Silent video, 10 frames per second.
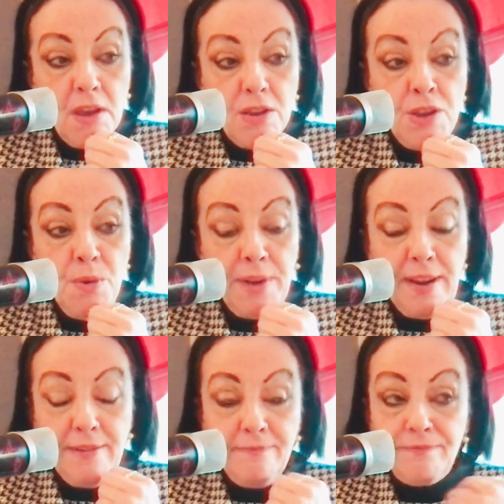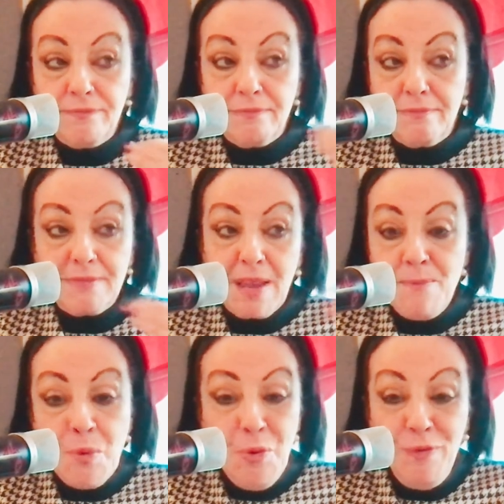you can
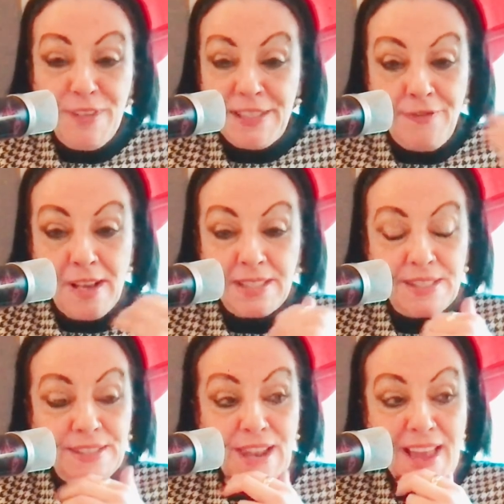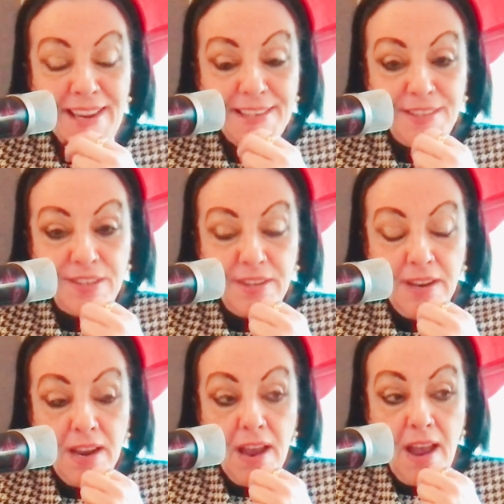move as fast as light
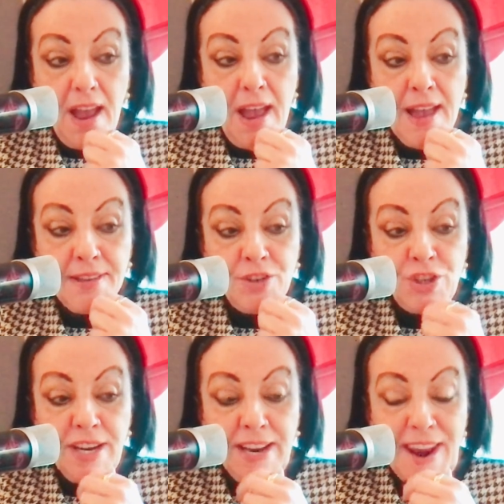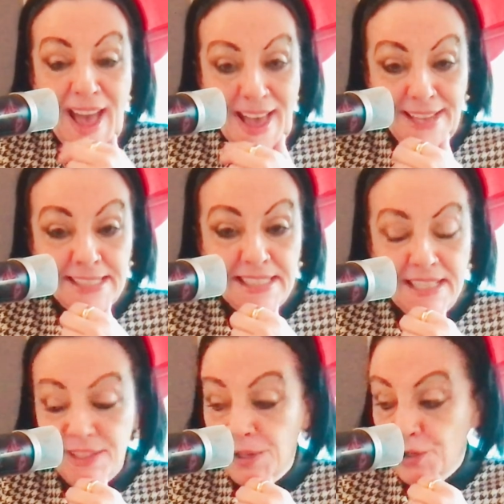and she can
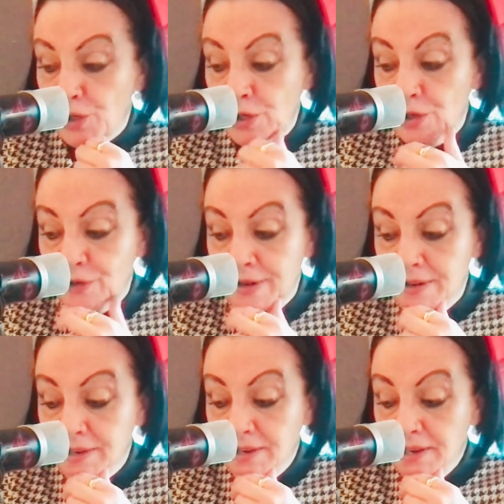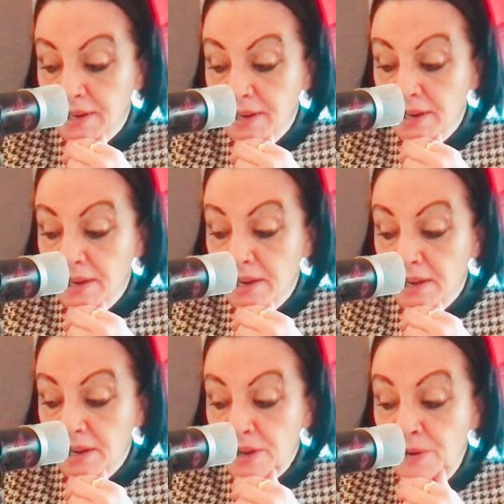access her children.
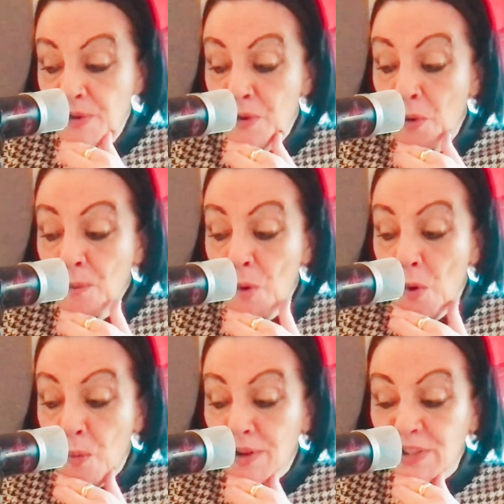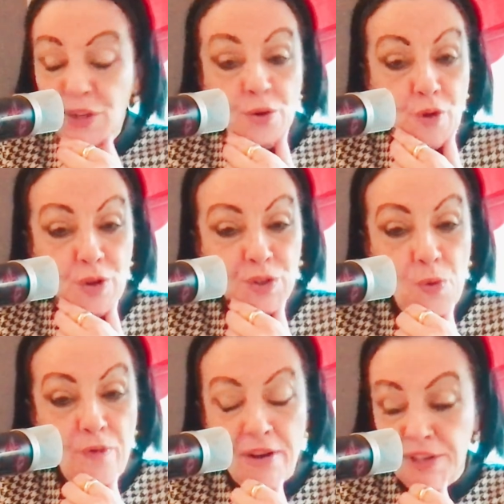You know more once you cross
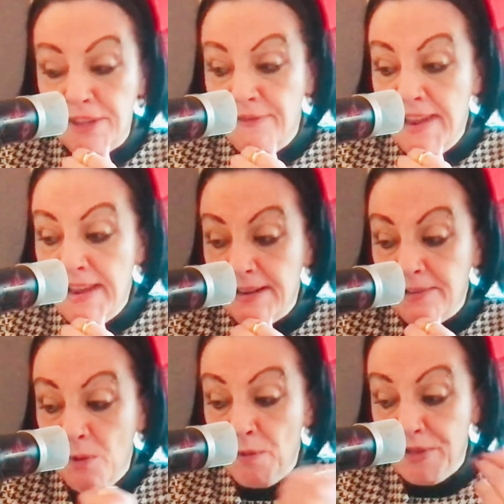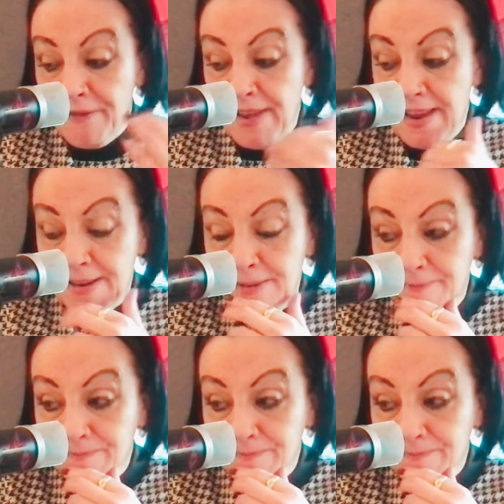over to the veil, over the veil.